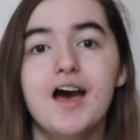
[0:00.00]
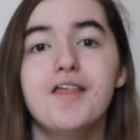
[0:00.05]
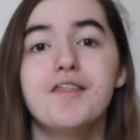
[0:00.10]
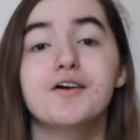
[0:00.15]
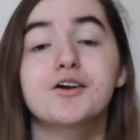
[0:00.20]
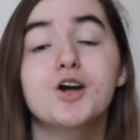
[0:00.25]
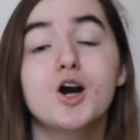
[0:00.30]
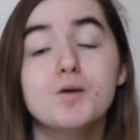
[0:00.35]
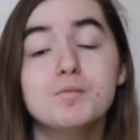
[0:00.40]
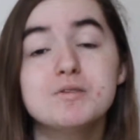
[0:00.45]

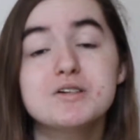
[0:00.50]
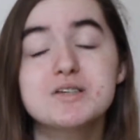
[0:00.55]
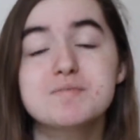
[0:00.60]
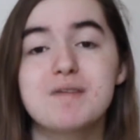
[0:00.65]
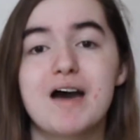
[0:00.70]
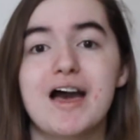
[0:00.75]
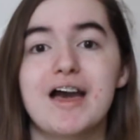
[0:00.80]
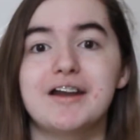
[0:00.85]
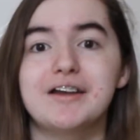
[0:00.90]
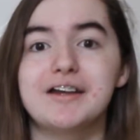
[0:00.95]
The Culper
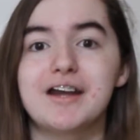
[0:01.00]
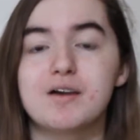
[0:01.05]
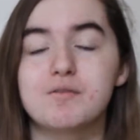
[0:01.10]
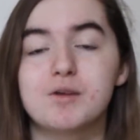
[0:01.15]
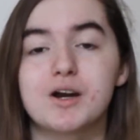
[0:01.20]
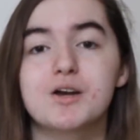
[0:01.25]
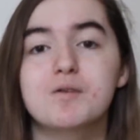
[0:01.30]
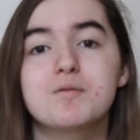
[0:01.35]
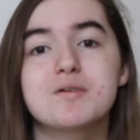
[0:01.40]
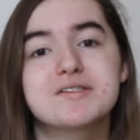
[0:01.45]
Spy
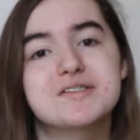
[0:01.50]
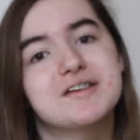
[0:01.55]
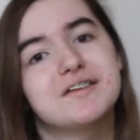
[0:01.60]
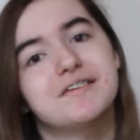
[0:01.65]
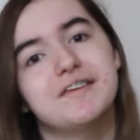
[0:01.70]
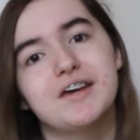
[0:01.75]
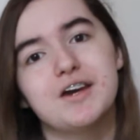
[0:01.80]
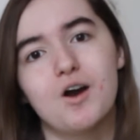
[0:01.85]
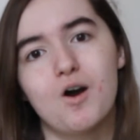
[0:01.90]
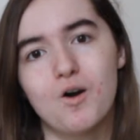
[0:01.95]
Network wasn't
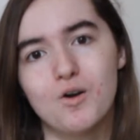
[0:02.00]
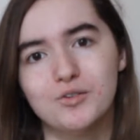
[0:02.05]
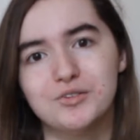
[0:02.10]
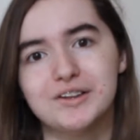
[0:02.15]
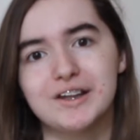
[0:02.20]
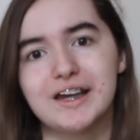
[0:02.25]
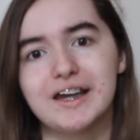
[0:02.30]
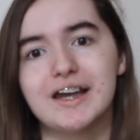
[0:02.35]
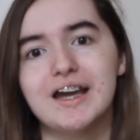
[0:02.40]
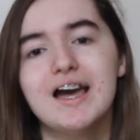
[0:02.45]
the
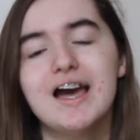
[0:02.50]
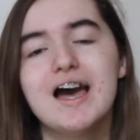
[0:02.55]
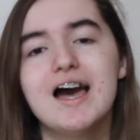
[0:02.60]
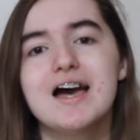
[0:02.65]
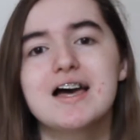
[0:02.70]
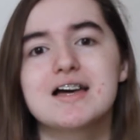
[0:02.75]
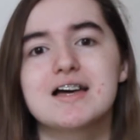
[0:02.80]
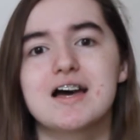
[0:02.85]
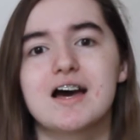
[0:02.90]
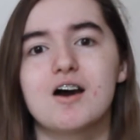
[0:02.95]
only
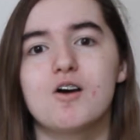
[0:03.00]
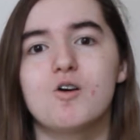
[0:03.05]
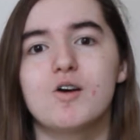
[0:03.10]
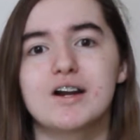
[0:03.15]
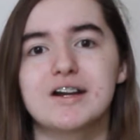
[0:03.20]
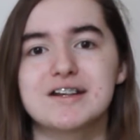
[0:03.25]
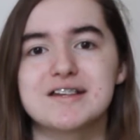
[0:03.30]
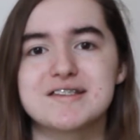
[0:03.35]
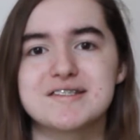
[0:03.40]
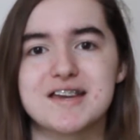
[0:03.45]

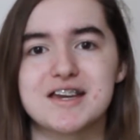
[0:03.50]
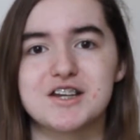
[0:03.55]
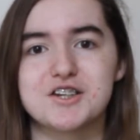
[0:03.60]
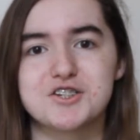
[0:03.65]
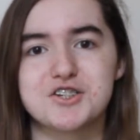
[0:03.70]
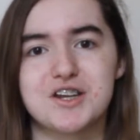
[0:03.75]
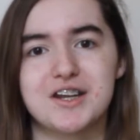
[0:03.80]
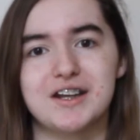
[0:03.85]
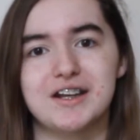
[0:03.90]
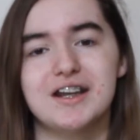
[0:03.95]

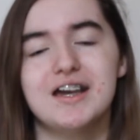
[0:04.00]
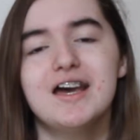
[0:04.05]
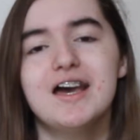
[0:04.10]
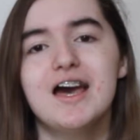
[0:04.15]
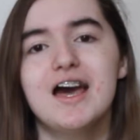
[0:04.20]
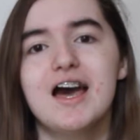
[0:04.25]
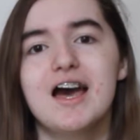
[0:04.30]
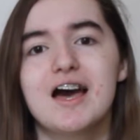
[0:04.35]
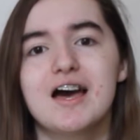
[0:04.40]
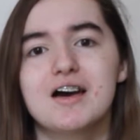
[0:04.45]
organization
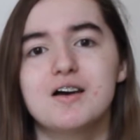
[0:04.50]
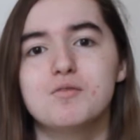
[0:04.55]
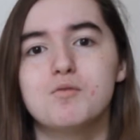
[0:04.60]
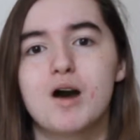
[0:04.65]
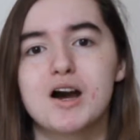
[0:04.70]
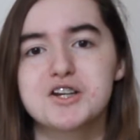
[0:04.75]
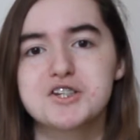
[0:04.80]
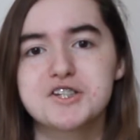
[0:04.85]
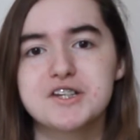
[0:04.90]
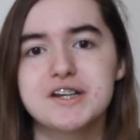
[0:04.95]

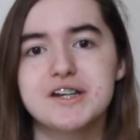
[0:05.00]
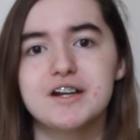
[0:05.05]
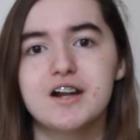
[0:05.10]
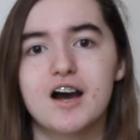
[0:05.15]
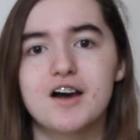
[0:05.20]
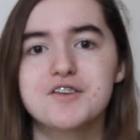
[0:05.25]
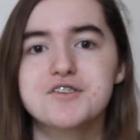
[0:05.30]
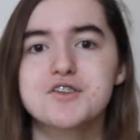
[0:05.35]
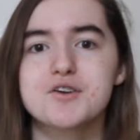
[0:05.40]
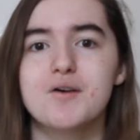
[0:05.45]
Washington
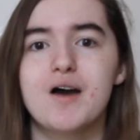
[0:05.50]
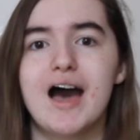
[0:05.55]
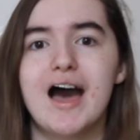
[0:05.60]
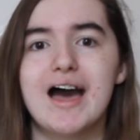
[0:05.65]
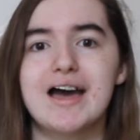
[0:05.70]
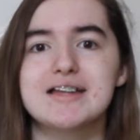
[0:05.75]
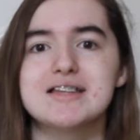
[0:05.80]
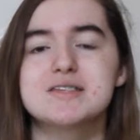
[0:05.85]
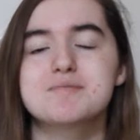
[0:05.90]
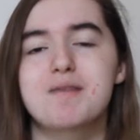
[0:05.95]
also
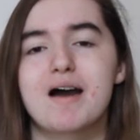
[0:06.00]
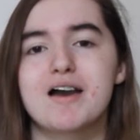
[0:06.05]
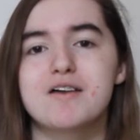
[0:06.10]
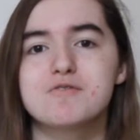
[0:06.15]
had spy